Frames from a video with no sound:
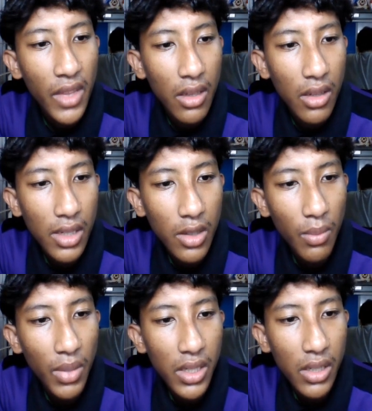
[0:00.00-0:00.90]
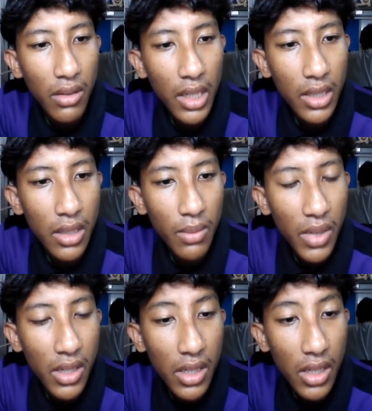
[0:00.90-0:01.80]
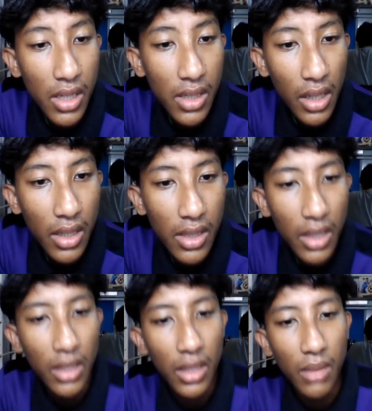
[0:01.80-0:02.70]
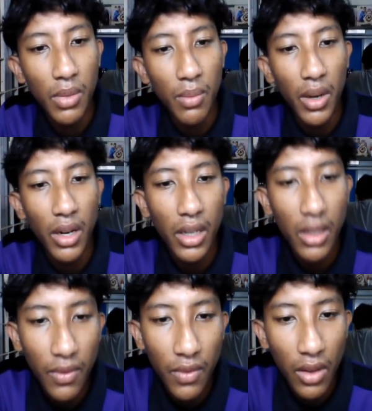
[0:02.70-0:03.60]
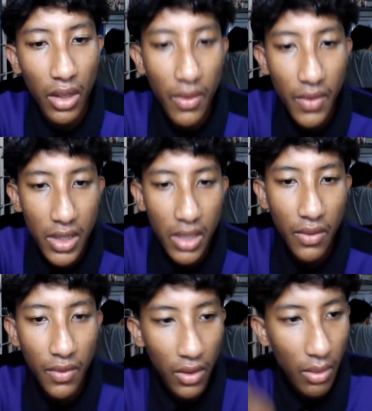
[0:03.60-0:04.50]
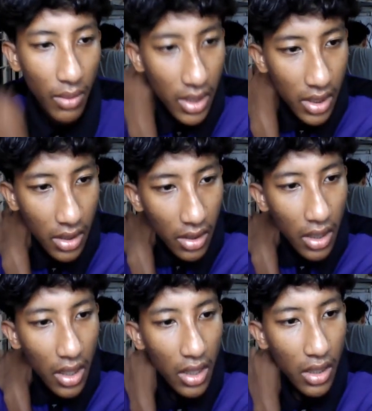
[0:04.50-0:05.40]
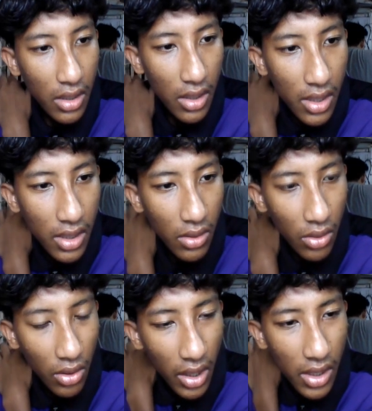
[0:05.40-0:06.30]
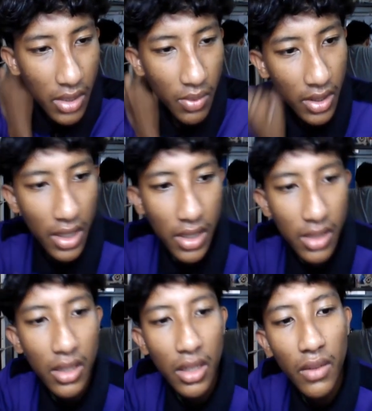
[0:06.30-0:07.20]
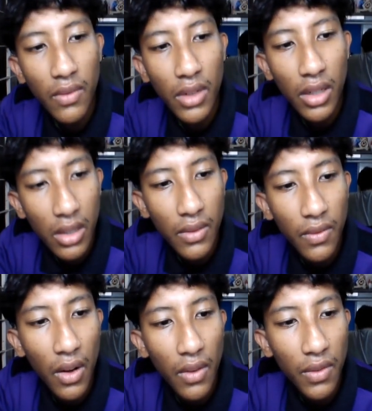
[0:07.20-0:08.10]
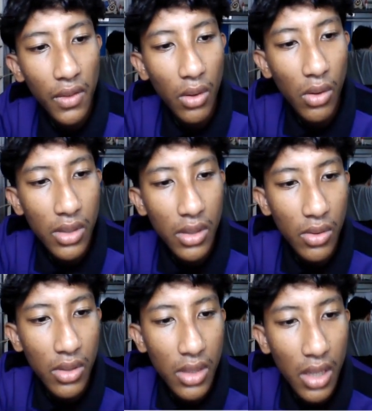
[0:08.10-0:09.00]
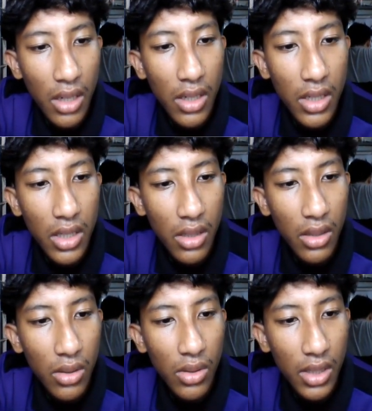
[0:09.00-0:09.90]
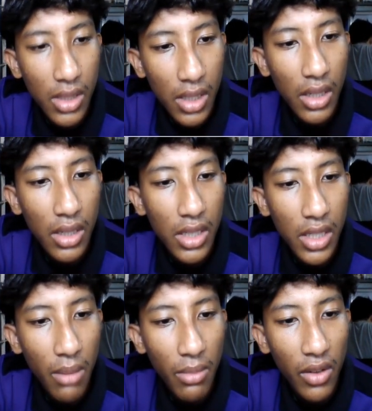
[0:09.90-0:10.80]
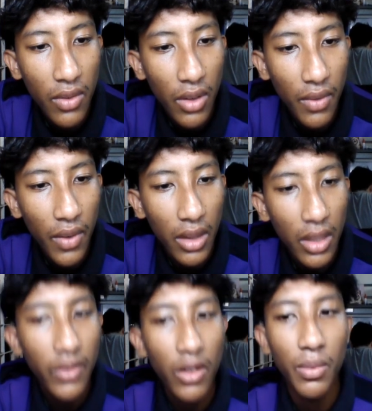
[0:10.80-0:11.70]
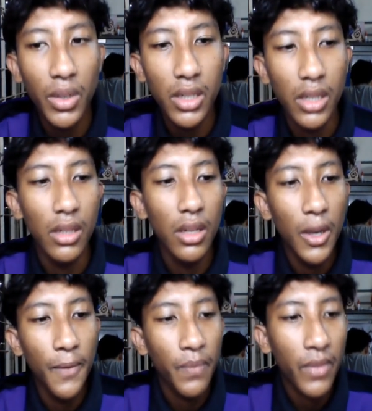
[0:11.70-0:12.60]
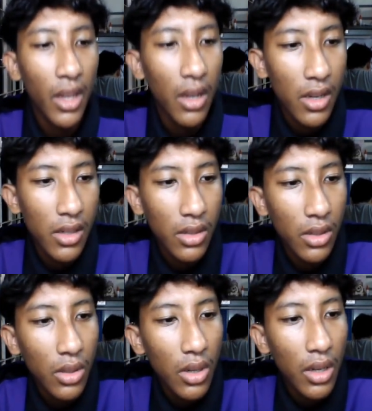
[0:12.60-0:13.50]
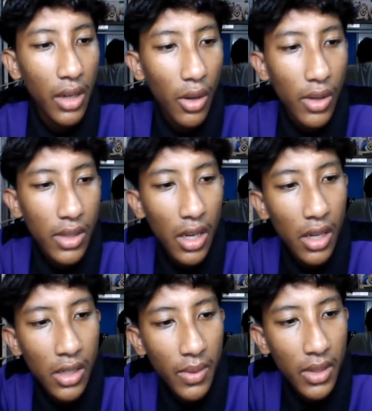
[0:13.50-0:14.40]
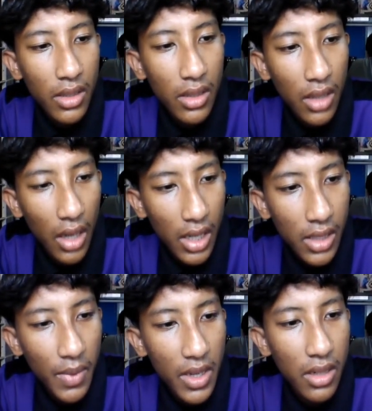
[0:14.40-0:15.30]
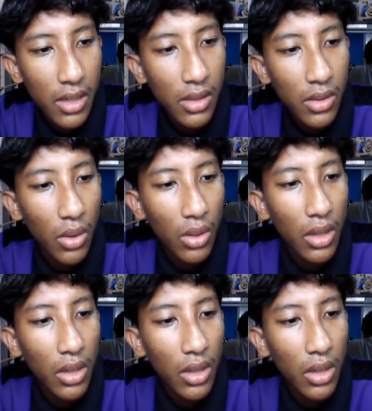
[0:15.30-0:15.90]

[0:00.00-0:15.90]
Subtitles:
This compression raises the pressure inside the cylinder, preparing for efficient fuel combustion. During this process, the inlet valve closes to seal the chamber for effective compression. So now is the expansion stroke.